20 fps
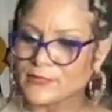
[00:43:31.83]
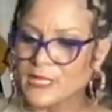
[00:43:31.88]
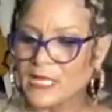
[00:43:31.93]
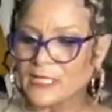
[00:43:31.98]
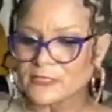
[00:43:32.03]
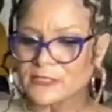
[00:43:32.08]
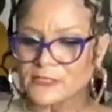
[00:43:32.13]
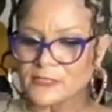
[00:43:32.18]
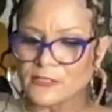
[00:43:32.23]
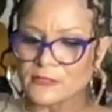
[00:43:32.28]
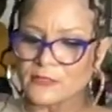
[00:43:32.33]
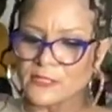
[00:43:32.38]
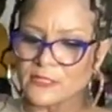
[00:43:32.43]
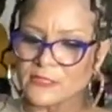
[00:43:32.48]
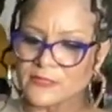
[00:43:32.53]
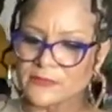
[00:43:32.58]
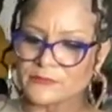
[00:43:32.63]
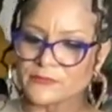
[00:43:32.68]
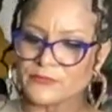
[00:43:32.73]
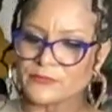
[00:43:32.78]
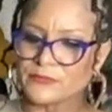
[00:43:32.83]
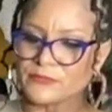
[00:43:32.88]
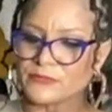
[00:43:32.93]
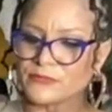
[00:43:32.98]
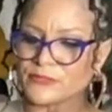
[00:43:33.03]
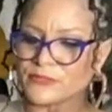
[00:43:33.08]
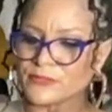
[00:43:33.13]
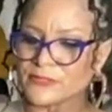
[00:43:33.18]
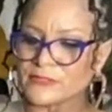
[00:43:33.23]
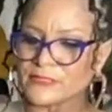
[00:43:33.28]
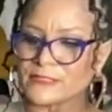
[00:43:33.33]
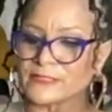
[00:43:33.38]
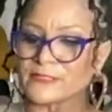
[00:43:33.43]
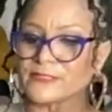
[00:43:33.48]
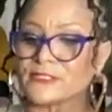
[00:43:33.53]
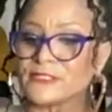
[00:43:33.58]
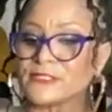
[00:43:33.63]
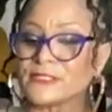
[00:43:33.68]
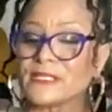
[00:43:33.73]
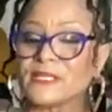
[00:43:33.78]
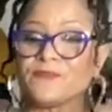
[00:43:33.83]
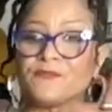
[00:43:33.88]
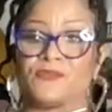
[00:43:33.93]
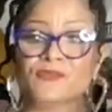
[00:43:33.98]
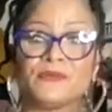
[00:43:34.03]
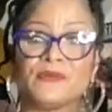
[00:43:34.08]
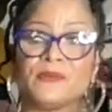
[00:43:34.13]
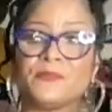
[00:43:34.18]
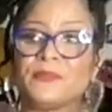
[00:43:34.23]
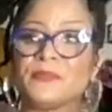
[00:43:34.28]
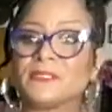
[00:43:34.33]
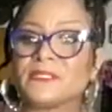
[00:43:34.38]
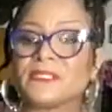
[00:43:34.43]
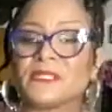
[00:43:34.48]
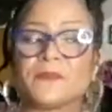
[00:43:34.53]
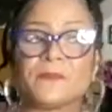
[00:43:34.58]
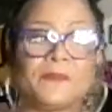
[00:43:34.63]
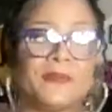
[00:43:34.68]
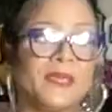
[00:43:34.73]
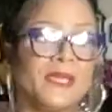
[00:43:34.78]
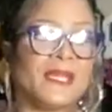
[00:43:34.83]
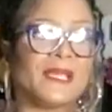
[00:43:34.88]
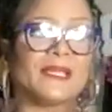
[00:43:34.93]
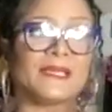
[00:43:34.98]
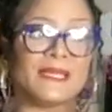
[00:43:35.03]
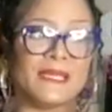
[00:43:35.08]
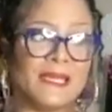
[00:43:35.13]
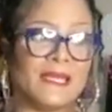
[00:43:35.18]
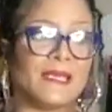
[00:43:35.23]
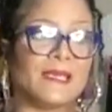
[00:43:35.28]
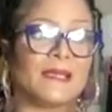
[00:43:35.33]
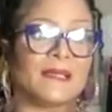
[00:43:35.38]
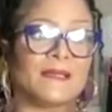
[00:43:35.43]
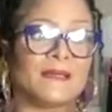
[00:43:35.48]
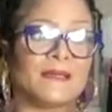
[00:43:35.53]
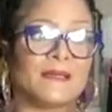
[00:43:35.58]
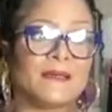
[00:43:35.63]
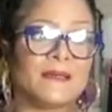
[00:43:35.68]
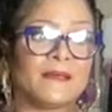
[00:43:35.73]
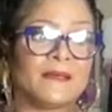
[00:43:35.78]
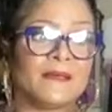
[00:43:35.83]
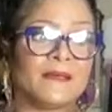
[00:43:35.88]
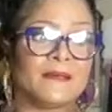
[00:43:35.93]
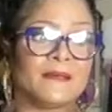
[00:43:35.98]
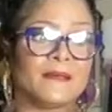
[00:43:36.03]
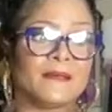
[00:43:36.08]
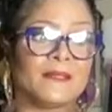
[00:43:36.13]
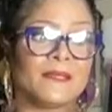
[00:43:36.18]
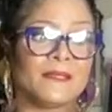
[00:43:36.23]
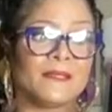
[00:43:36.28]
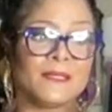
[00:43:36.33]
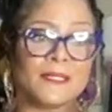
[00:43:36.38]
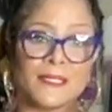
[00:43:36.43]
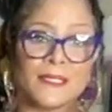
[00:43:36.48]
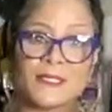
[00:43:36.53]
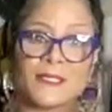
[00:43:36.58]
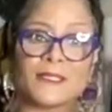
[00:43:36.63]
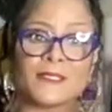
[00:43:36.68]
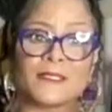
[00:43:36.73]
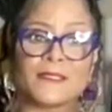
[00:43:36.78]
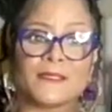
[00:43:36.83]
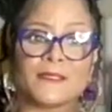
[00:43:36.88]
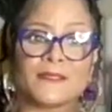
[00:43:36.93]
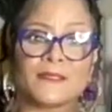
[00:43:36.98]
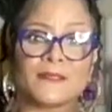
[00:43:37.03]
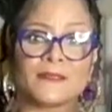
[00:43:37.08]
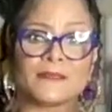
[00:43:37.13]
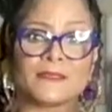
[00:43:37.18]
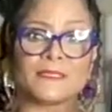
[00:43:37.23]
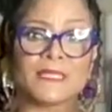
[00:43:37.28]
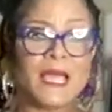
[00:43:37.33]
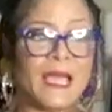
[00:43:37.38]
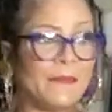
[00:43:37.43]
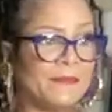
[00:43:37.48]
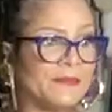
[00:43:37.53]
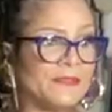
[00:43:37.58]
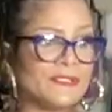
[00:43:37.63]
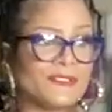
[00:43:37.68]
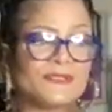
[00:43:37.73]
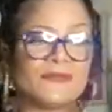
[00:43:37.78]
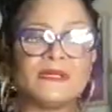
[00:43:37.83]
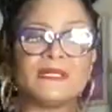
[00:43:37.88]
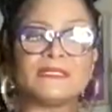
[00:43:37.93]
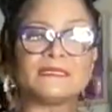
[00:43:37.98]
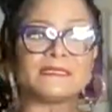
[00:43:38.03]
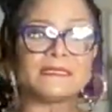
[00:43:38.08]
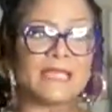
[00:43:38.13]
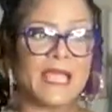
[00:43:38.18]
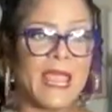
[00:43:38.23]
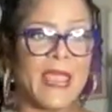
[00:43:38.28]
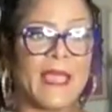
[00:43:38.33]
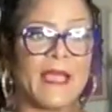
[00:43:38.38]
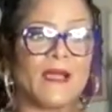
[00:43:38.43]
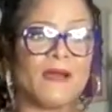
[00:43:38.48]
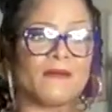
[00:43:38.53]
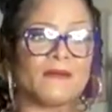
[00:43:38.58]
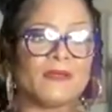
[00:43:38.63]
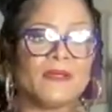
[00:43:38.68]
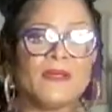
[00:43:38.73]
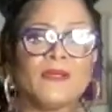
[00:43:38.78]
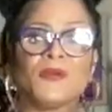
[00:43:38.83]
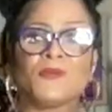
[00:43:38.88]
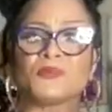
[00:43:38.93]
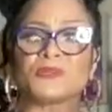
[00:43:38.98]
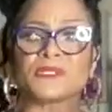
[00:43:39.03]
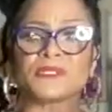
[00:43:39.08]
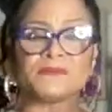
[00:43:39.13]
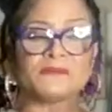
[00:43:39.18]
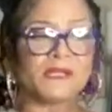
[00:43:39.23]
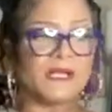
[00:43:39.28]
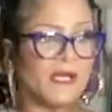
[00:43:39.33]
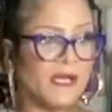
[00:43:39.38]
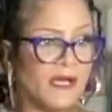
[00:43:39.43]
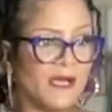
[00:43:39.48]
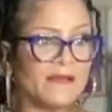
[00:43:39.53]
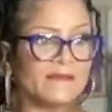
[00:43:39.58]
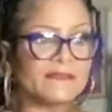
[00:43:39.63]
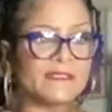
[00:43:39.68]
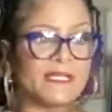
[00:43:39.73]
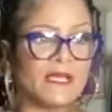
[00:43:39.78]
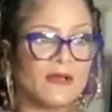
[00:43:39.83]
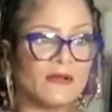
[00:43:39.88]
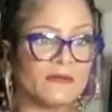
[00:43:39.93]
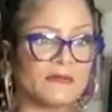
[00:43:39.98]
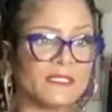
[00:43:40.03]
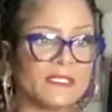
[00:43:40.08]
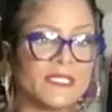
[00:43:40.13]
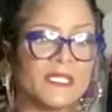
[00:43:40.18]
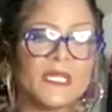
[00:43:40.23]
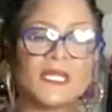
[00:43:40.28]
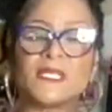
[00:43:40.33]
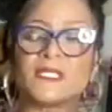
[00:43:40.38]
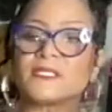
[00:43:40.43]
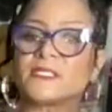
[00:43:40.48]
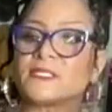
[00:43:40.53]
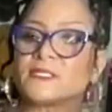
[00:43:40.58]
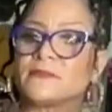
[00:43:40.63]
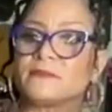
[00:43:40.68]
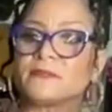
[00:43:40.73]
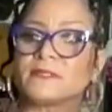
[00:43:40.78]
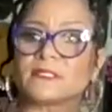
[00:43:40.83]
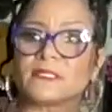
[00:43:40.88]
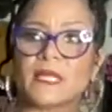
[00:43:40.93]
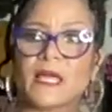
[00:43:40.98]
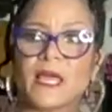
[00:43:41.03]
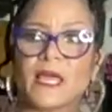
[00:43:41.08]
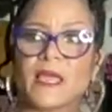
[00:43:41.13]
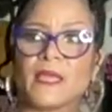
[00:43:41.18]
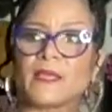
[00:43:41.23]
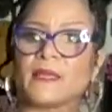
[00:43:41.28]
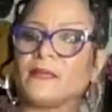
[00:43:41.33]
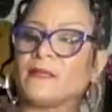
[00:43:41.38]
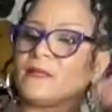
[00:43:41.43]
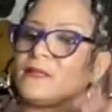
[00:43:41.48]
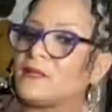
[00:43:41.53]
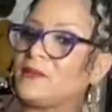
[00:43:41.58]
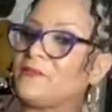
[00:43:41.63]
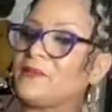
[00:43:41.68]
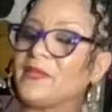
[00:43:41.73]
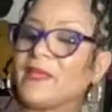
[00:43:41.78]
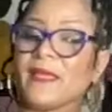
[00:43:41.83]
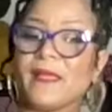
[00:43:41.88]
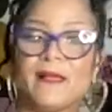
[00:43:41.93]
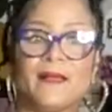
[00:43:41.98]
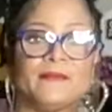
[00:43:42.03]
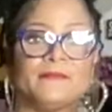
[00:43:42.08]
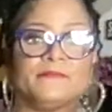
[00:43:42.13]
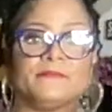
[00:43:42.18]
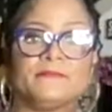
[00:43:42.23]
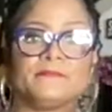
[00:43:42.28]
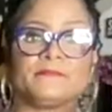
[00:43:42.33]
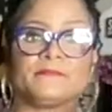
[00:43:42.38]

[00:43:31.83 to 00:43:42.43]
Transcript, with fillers: I showed her some Bermuda shorts, but she said, "If you don't put them picnic looking type of shorts down, with cuffs on it. She was like, no, ma'am.